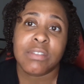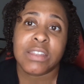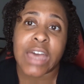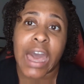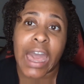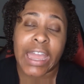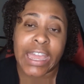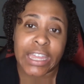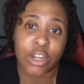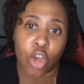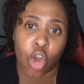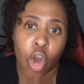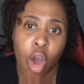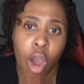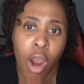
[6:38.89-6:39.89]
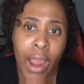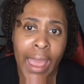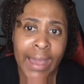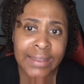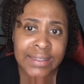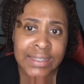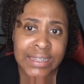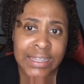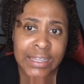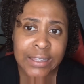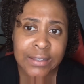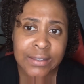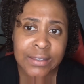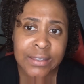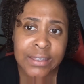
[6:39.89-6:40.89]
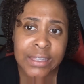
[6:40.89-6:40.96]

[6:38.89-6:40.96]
died in a car accident.